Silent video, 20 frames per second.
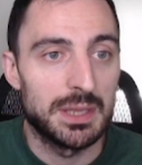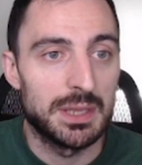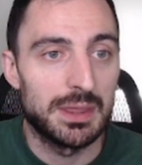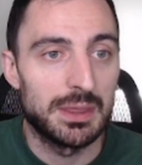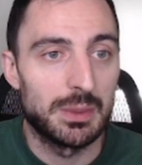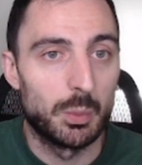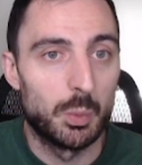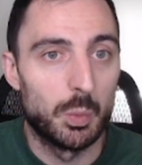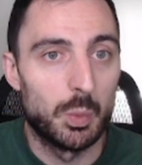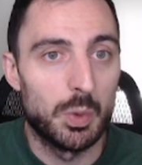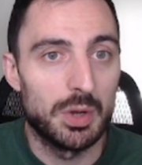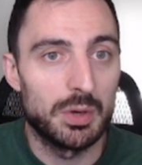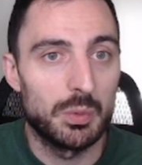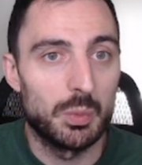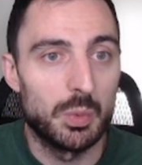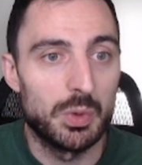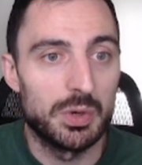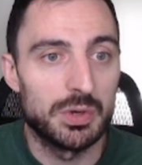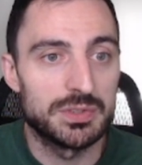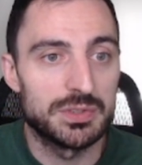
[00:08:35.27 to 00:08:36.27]
what
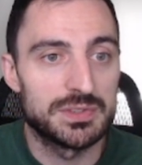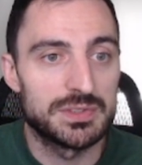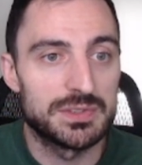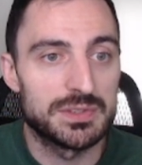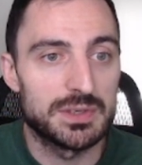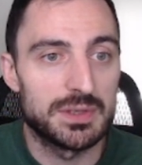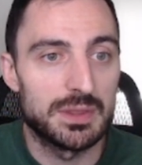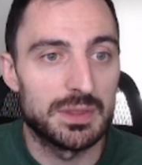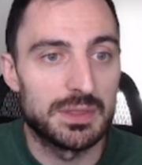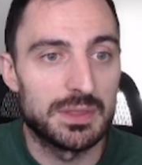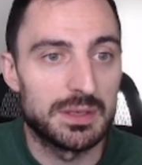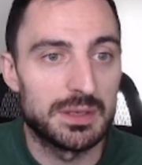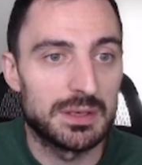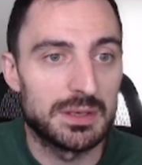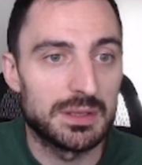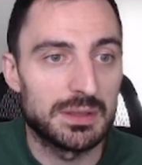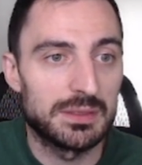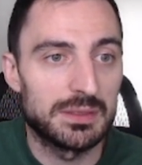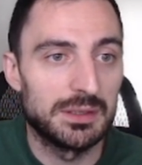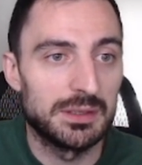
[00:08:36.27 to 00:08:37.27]
was the
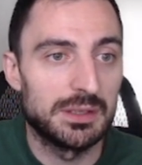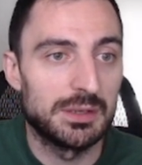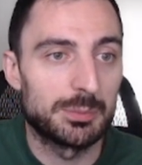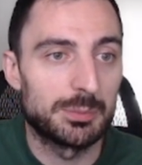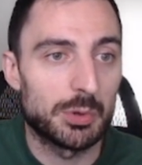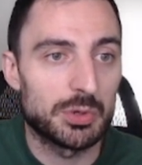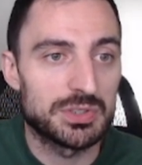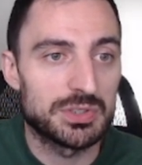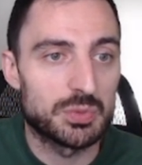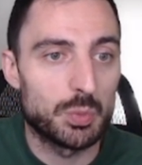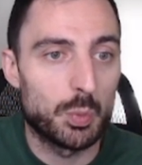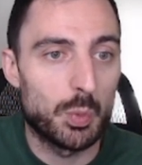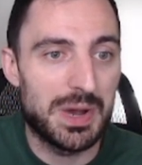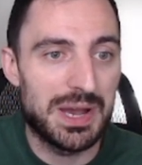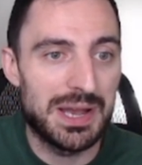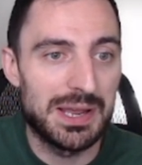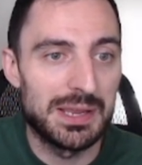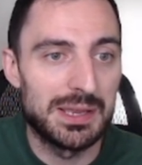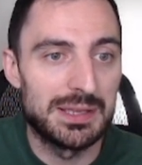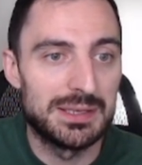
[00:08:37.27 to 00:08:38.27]
thinking process.
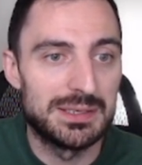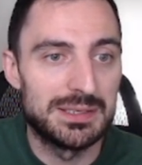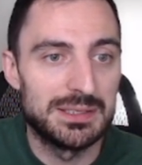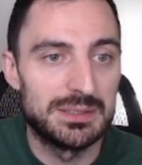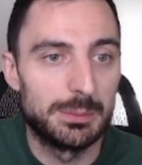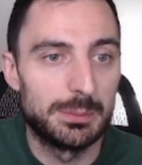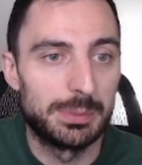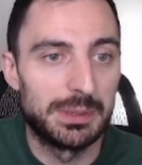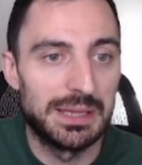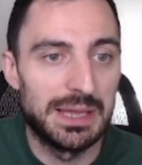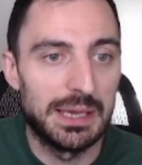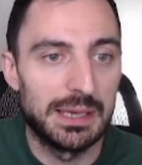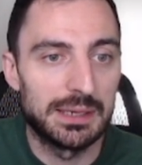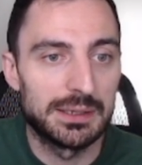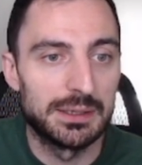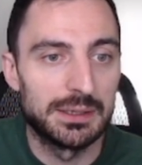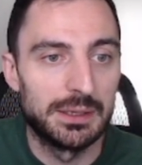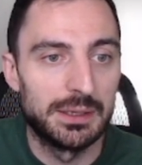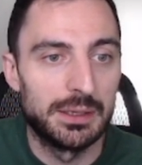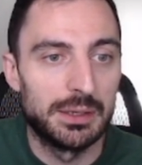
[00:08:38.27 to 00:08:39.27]
Why did black
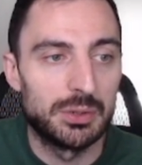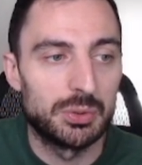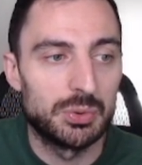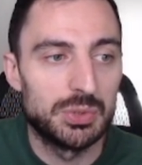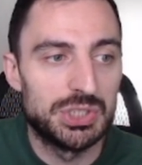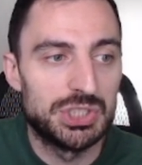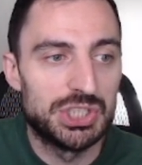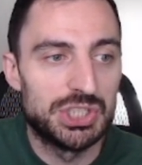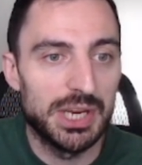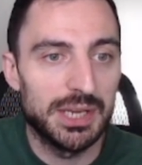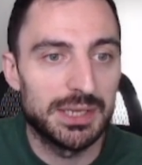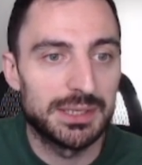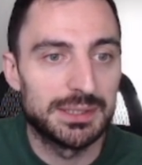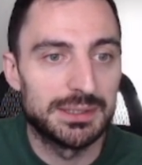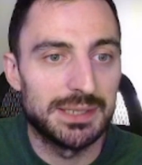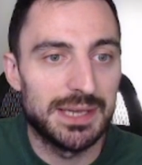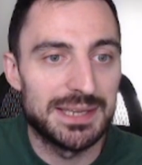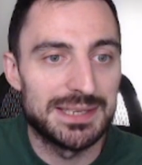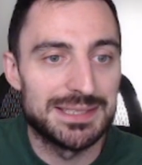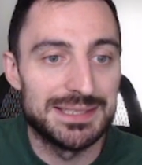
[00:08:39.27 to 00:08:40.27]
reject
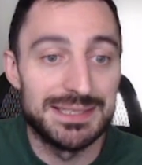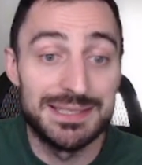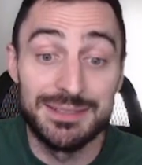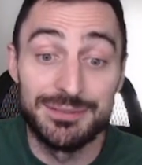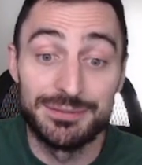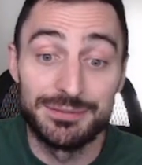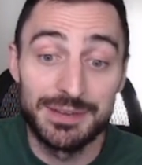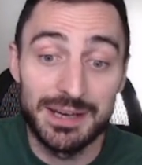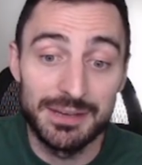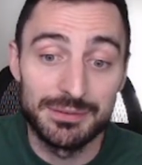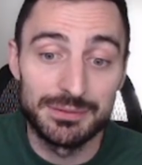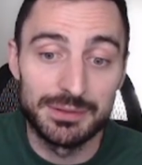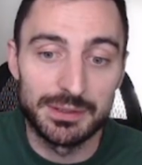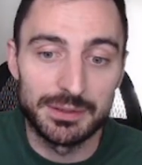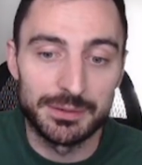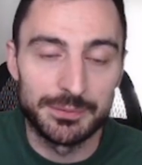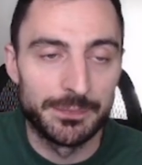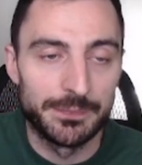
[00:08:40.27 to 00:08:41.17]
knight e5 there?